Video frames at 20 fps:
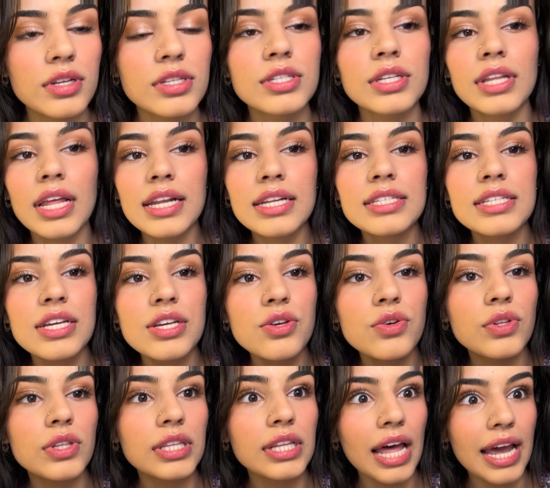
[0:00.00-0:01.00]
So let's say
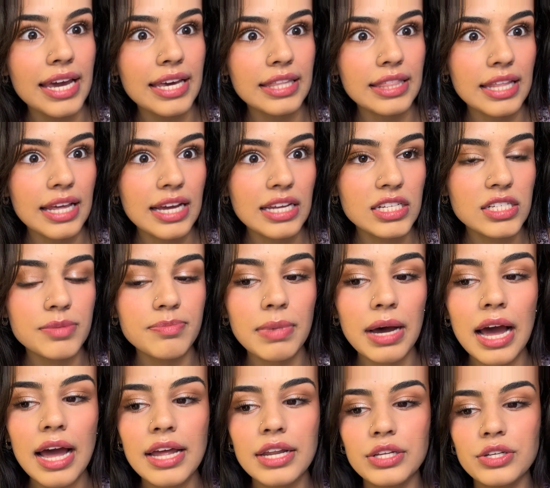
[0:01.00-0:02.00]
you like this,
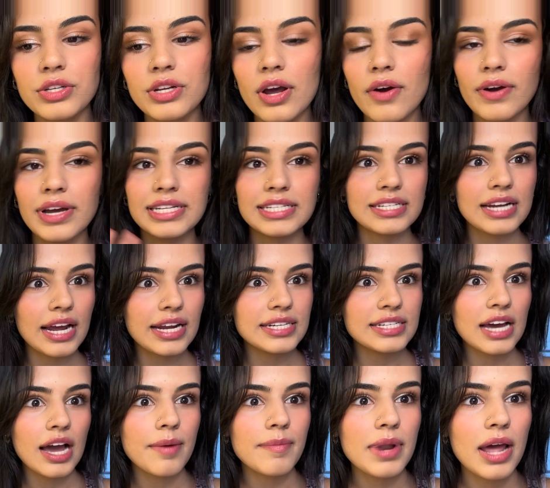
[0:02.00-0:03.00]
but you know, it's
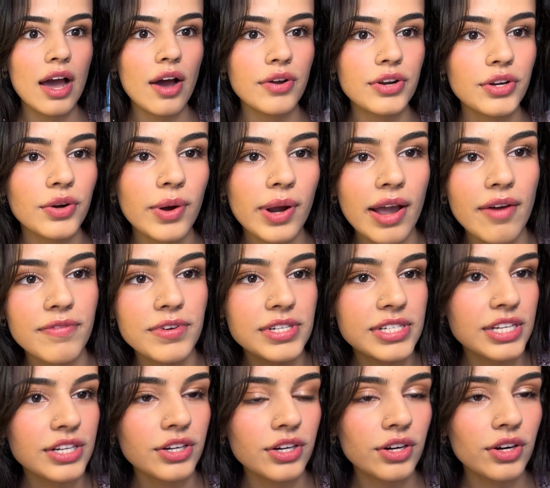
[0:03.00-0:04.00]
nighttime now and you're going out for
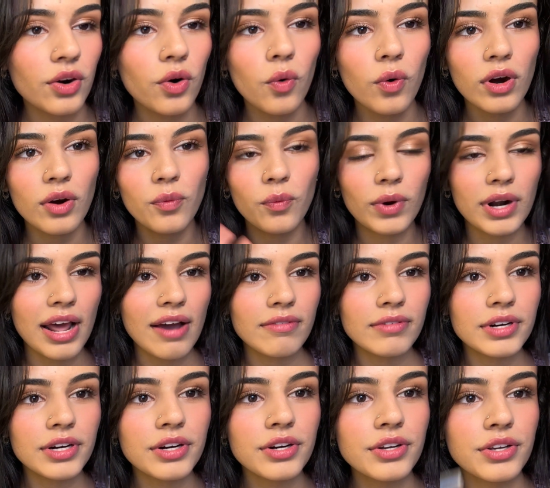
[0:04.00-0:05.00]
dinner or
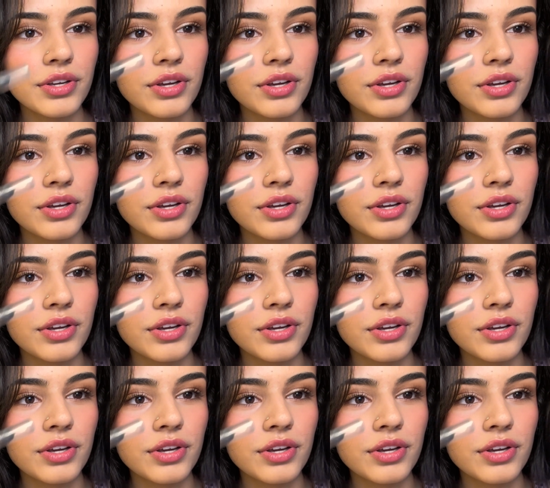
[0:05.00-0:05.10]
whatever.